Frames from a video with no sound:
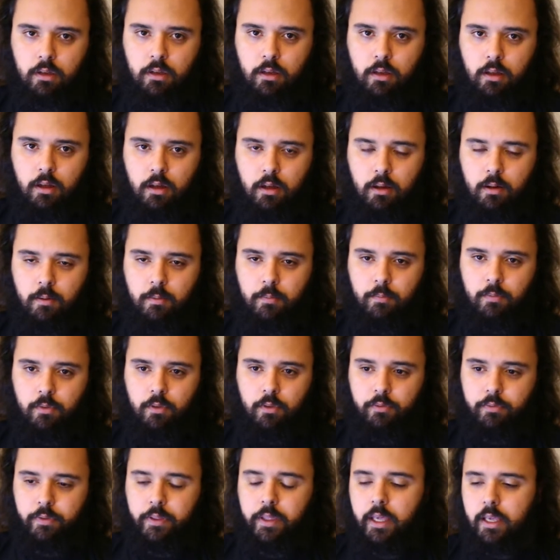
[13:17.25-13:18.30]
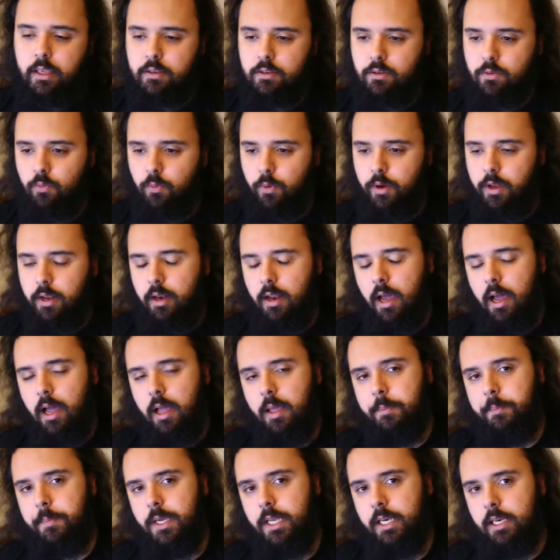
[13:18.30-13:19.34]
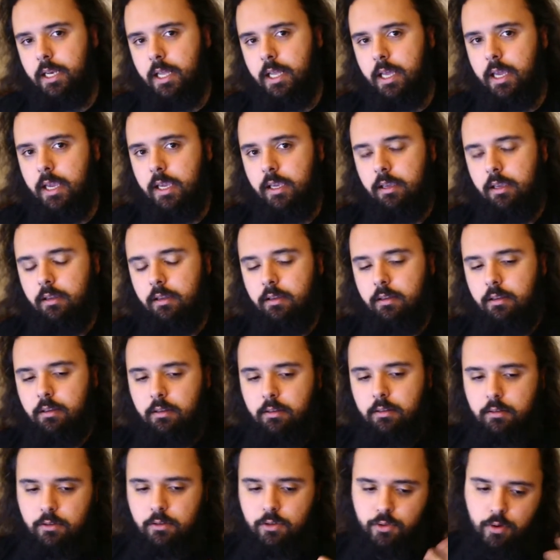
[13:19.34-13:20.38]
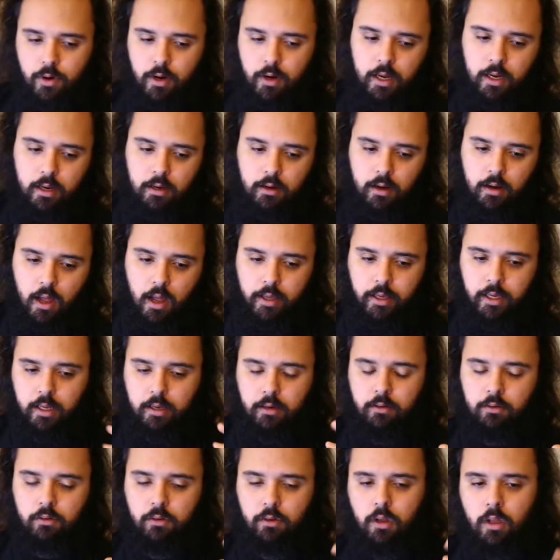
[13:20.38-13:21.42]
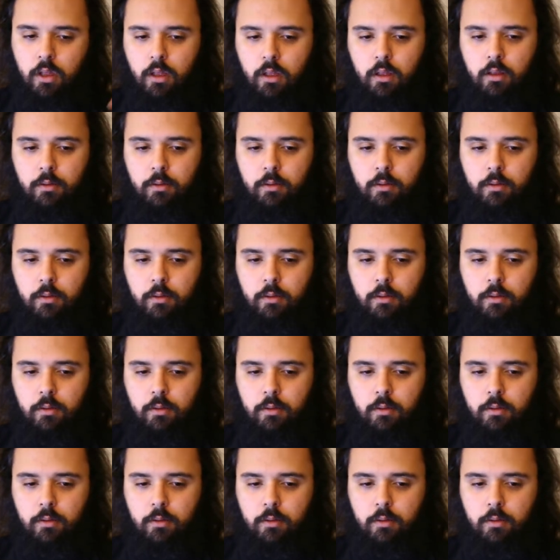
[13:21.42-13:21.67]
The thing is, when I'm in a train, I can,